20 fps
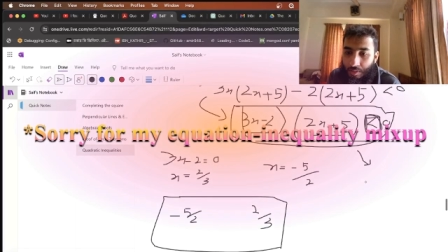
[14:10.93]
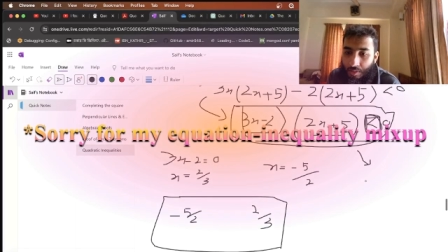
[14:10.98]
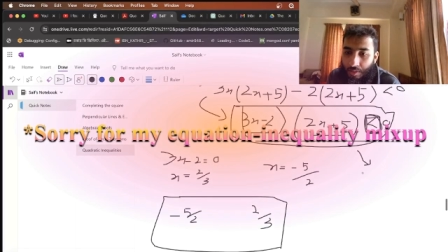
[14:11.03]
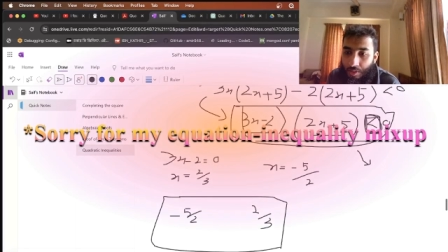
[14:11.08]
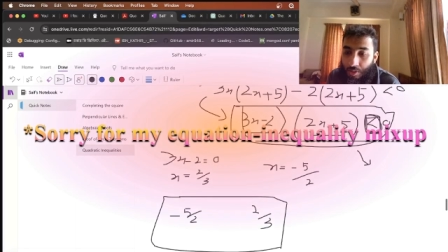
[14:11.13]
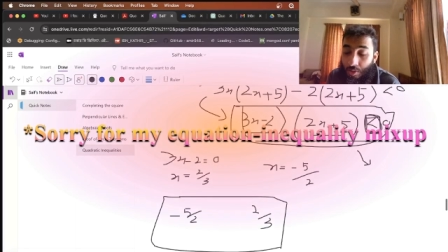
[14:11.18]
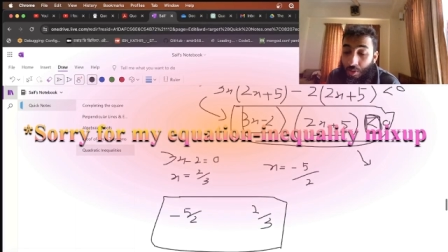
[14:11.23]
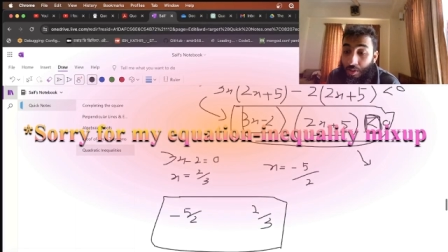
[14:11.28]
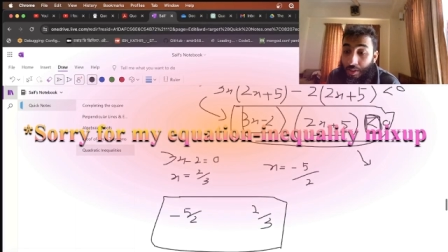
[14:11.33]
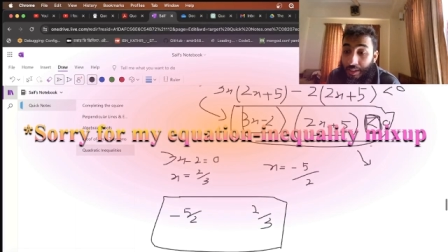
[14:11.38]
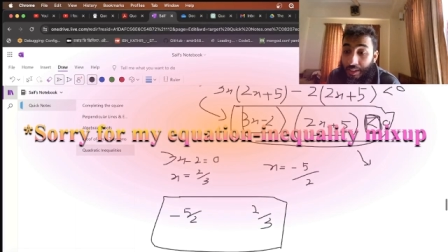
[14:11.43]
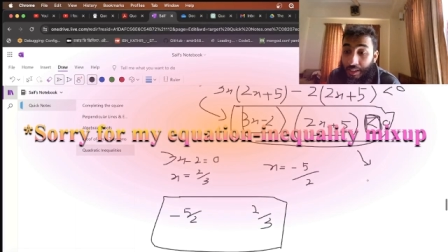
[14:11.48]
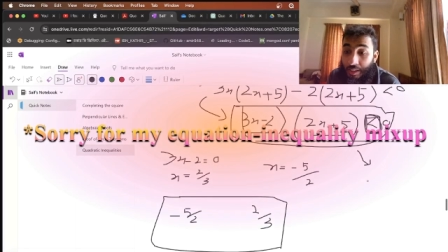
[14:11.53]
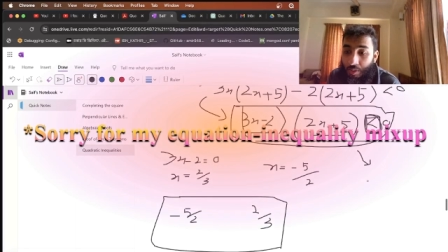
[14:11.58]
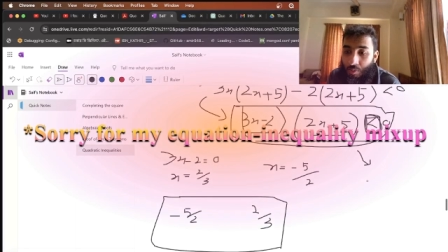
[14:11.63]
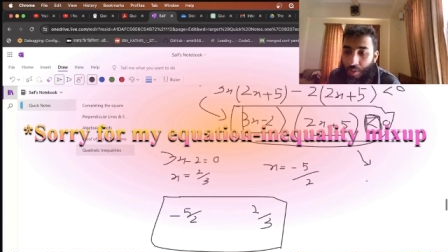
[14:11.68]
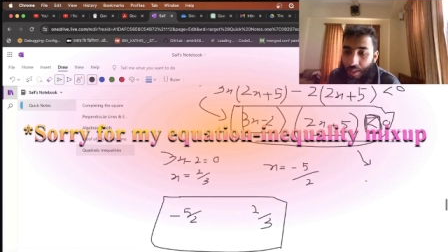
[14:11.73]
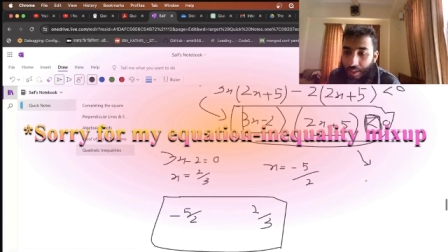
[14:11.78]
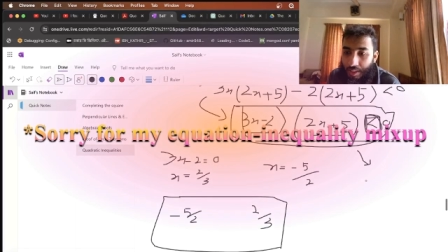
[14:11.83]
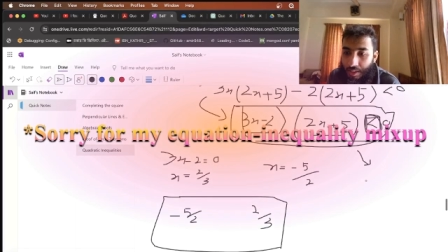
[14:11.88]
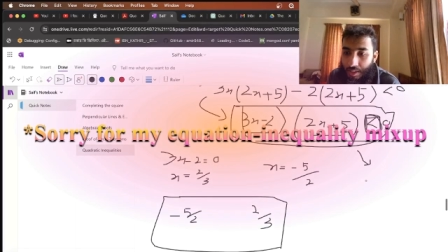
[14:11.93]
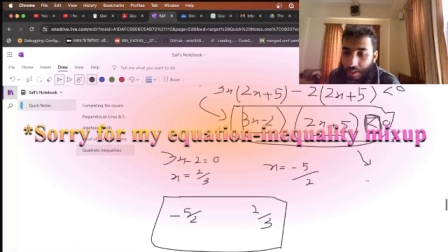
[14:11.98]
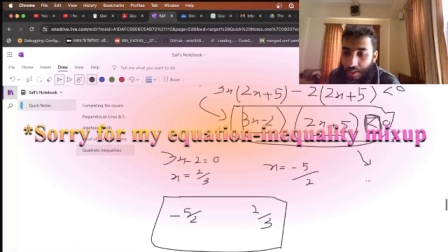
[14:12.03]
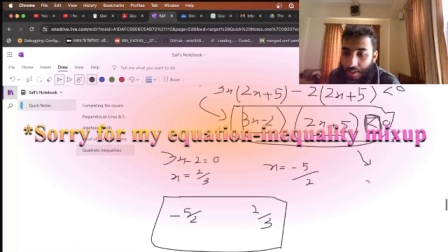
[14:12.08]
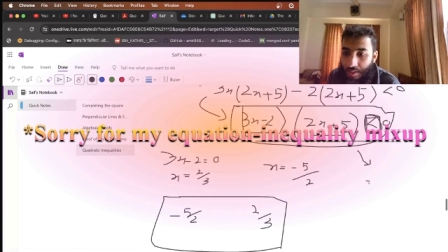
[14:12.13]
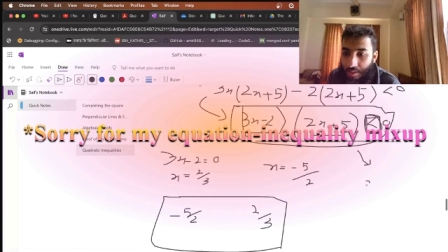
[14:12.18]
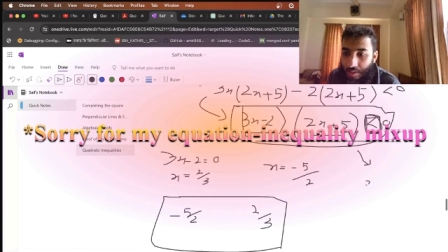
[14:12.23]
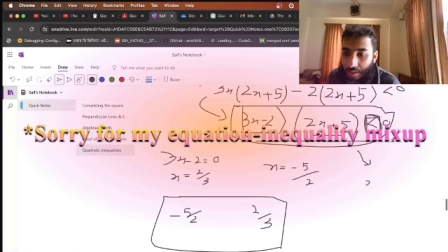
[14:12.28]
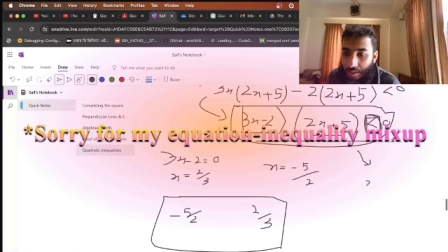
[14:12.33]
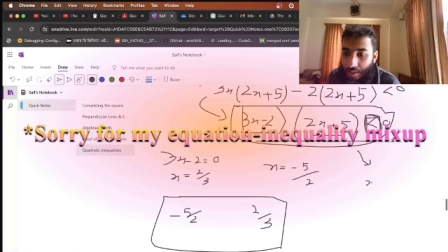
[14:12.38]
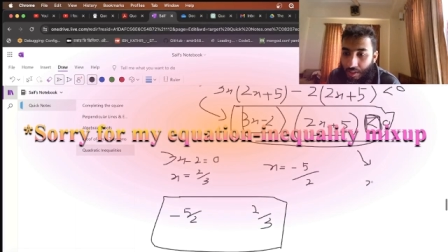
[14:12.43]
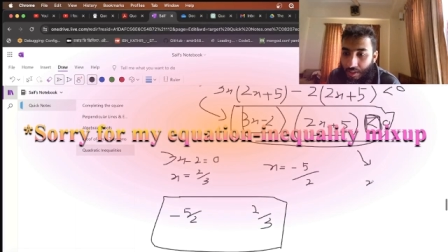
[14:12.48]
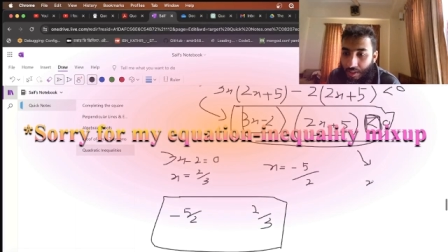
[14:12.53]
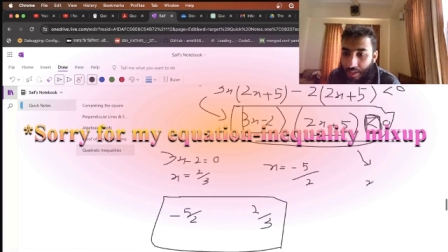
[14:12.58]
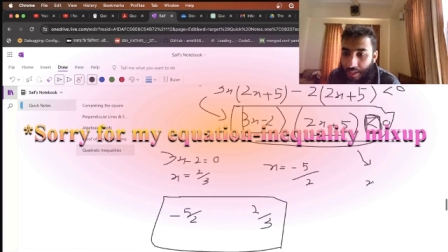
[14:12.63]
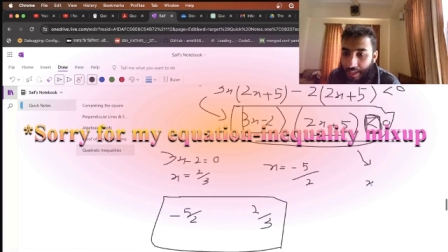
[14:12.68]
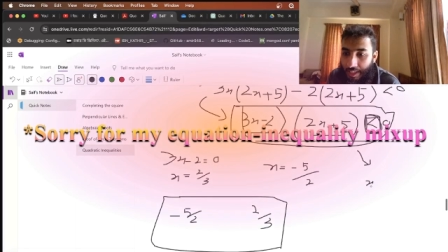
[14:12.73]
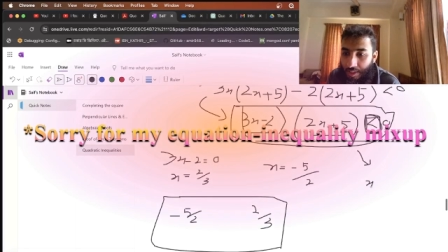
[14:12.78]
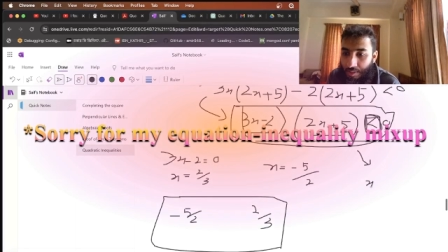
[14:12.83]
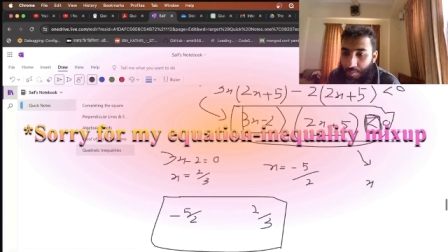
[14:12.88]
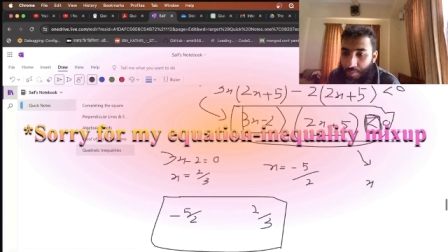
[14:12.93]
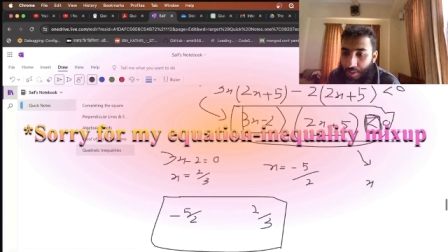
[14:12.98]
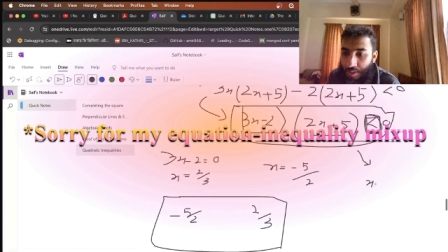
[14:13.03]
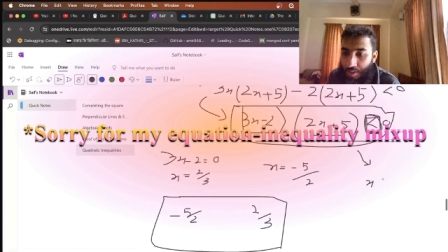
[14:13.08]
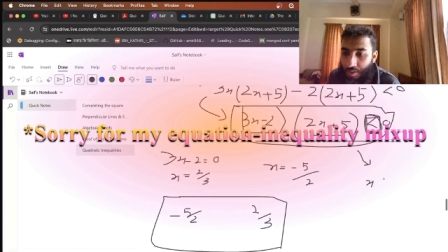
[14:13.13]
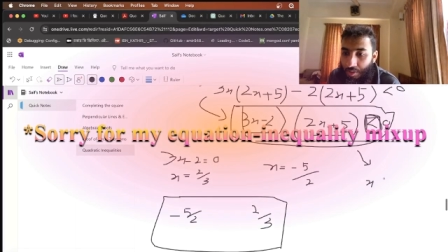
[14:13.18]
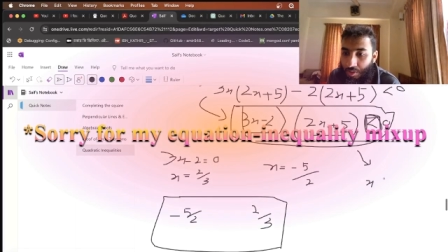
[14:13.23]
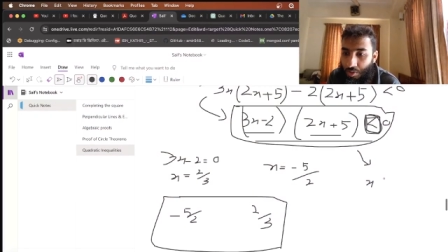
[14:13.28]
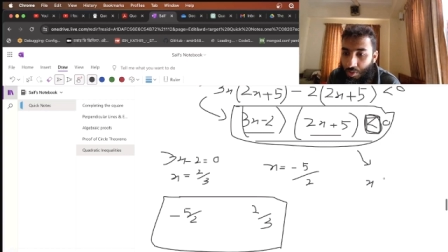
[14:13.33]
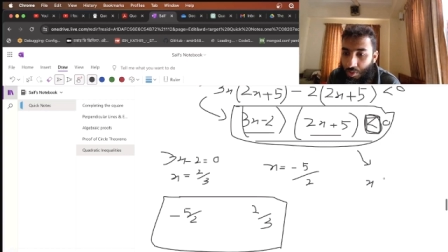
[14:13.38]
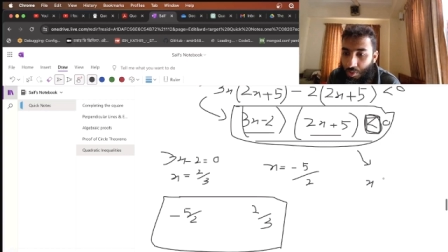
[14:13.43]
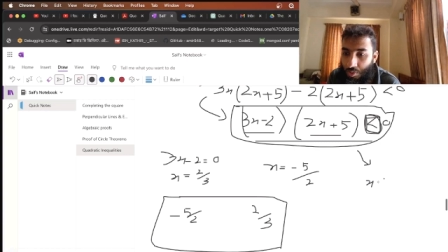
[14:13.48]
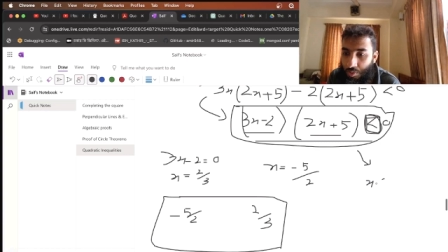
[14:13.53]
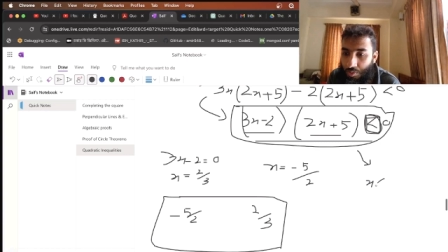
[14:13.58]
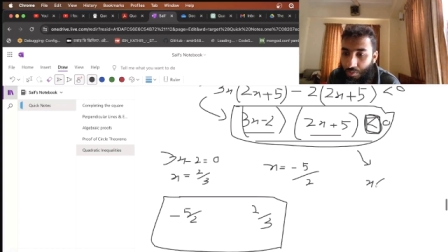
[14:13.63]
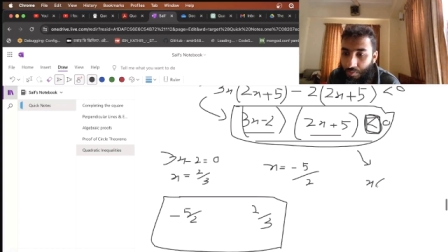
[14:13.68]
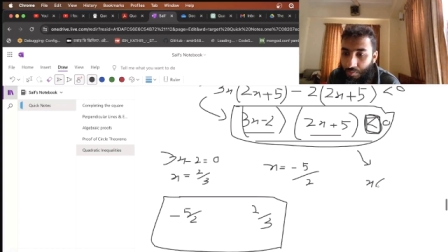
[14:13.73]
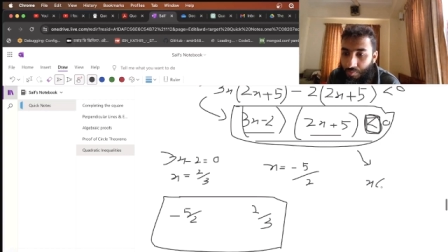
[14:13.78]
or inequality is x belongs to,